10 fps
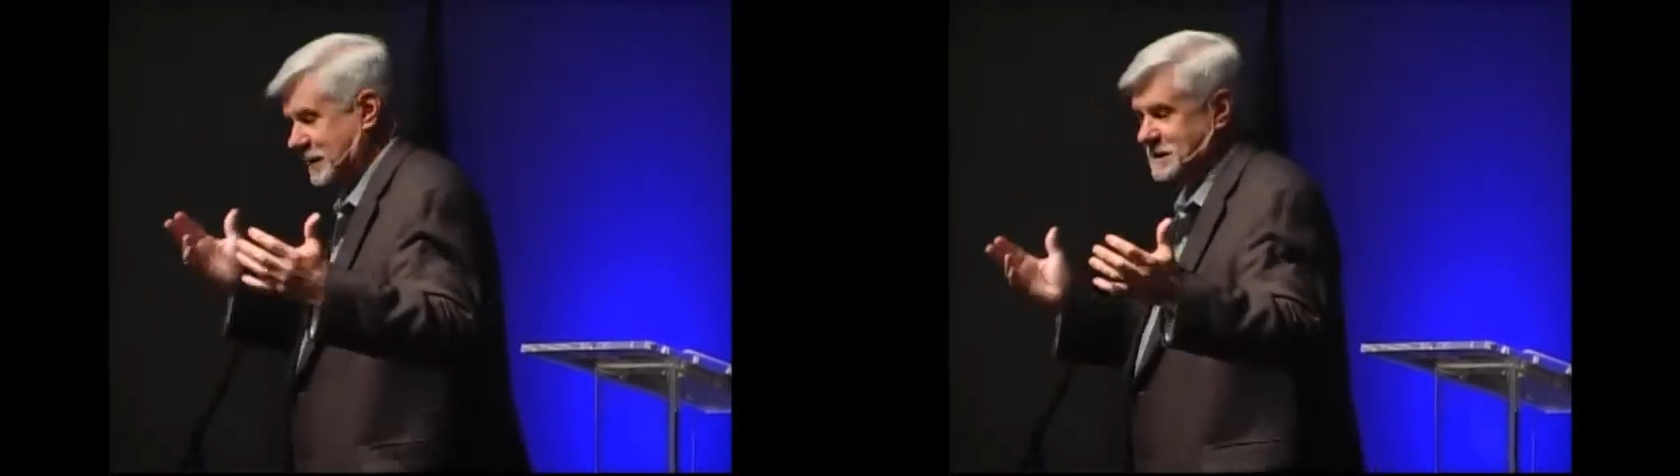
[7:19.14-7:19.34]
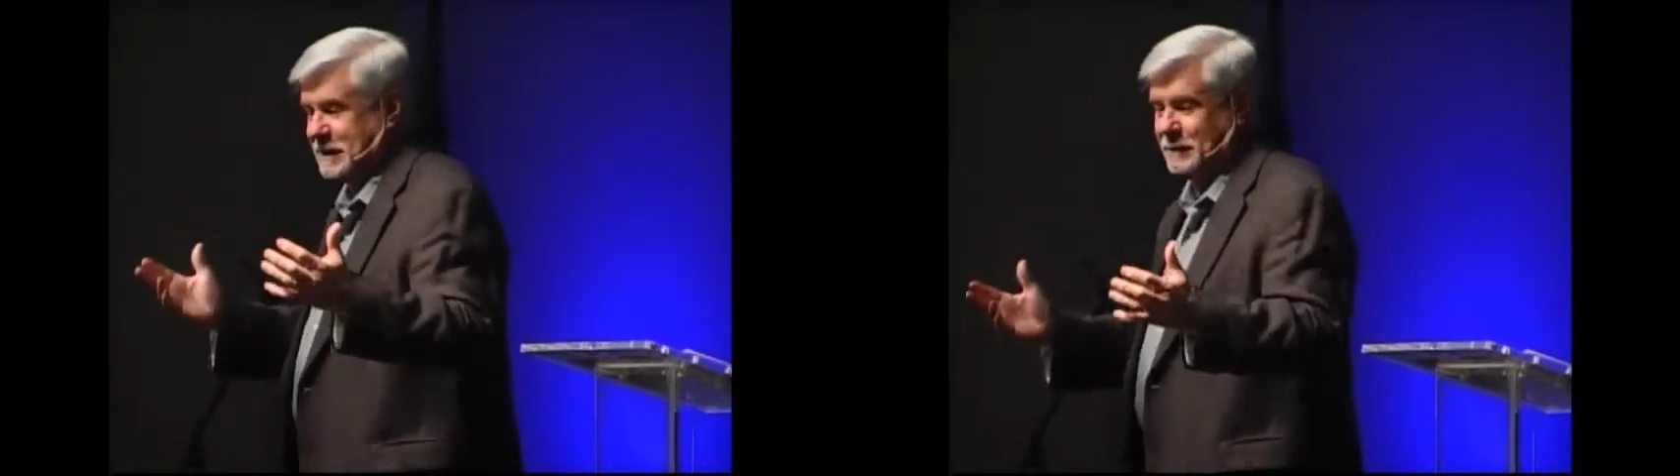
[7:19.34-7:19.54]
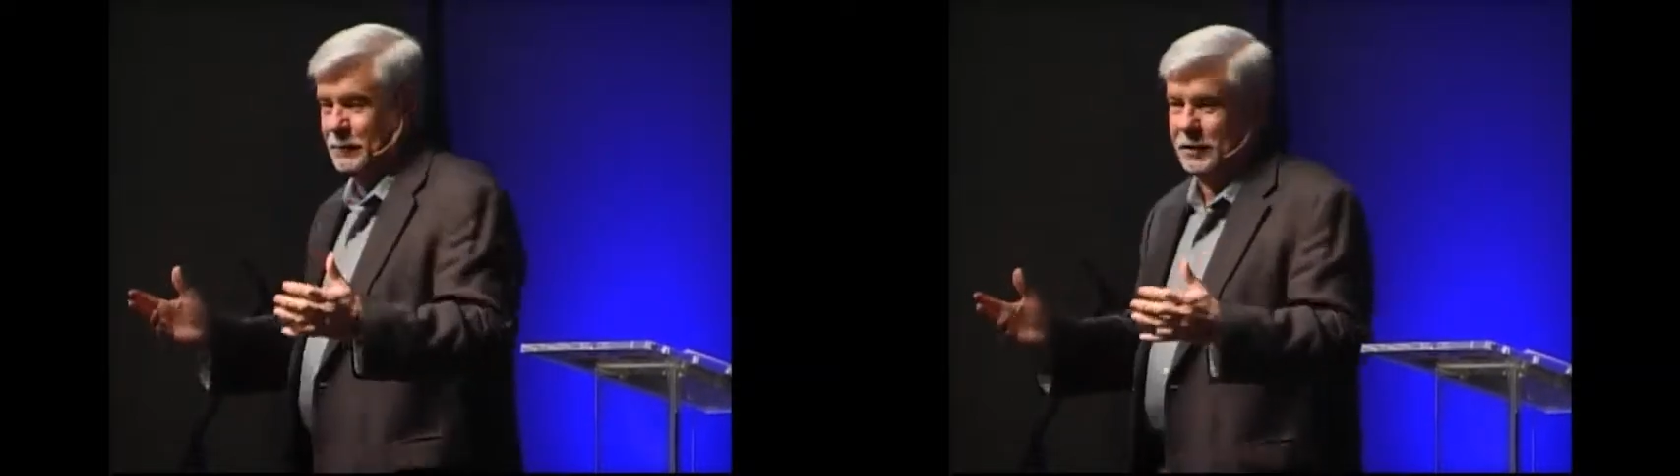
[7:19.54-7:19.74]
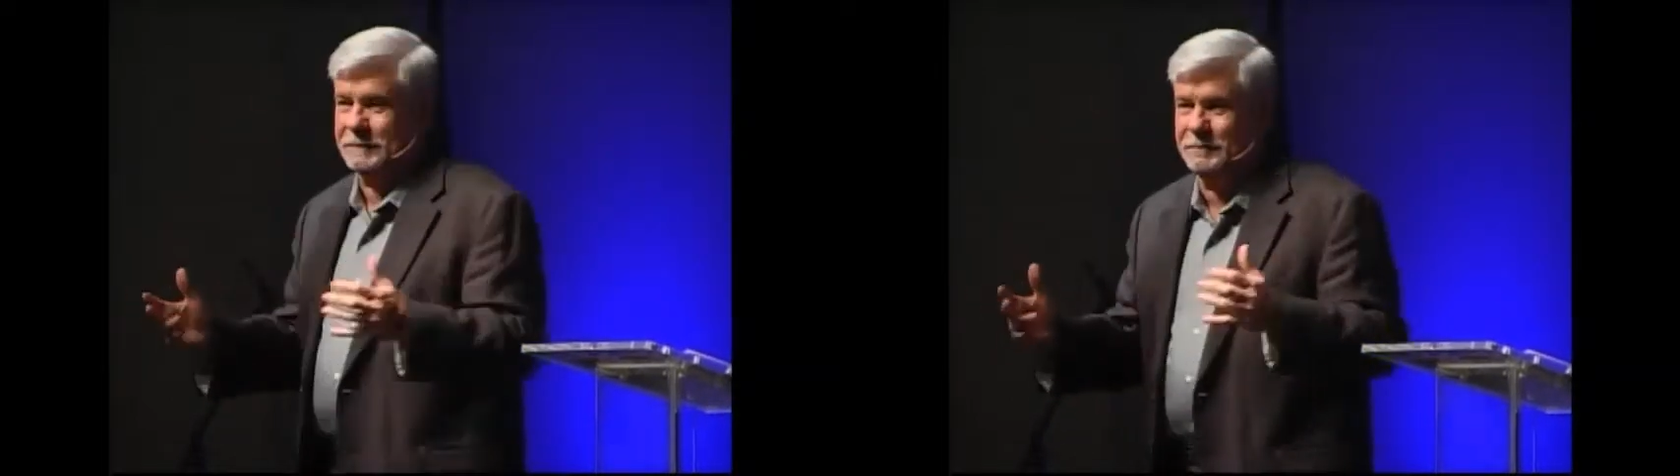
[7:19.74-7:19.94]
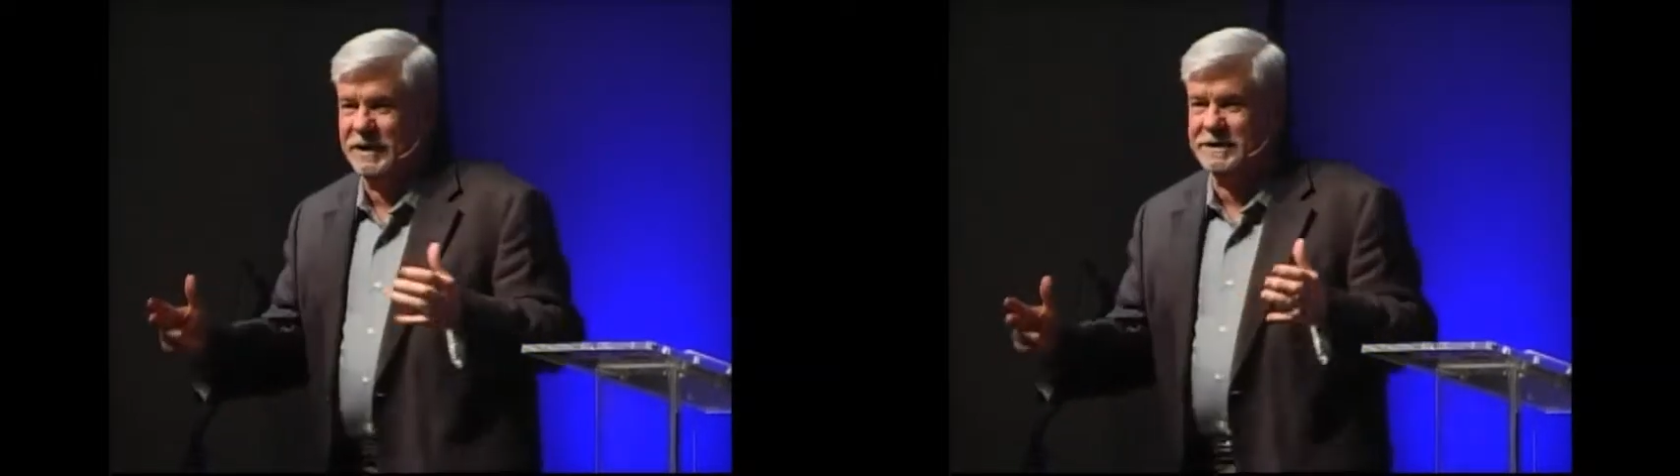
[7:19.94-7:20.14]
it's any really
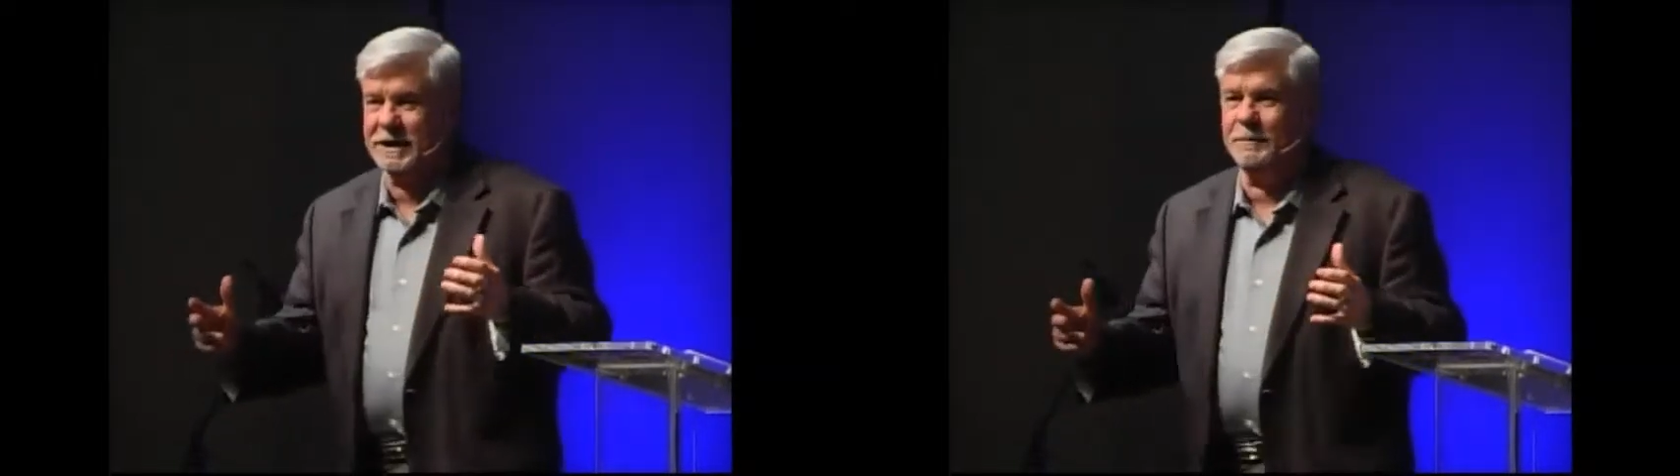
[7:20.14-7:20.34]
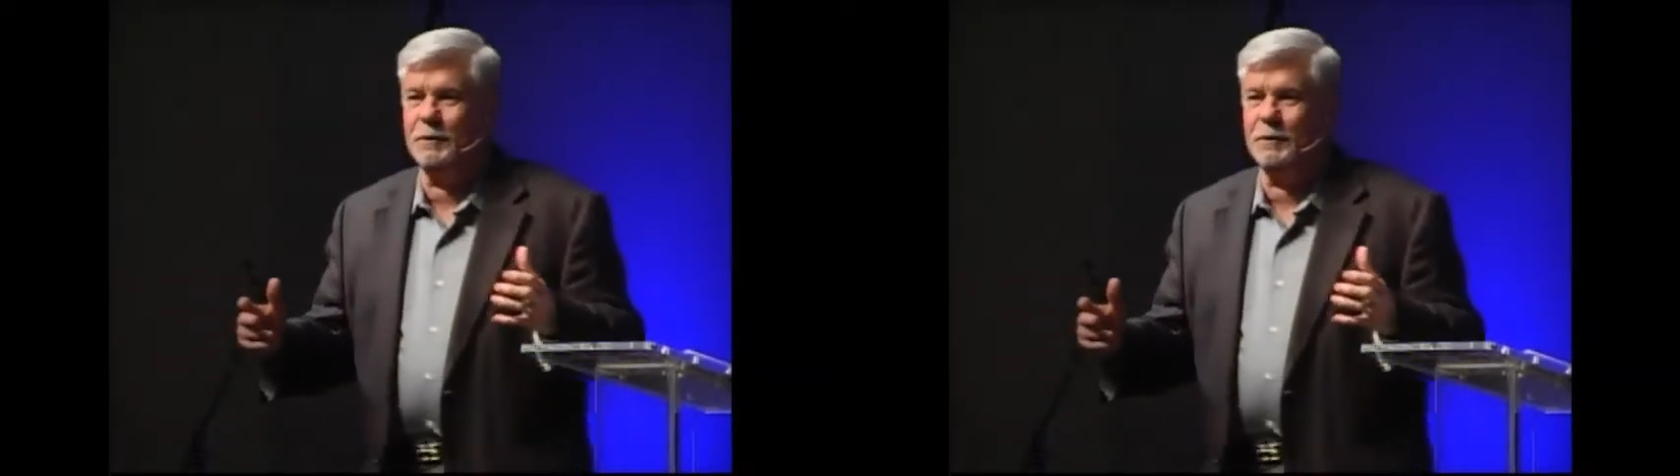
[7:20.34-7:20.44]
big deal,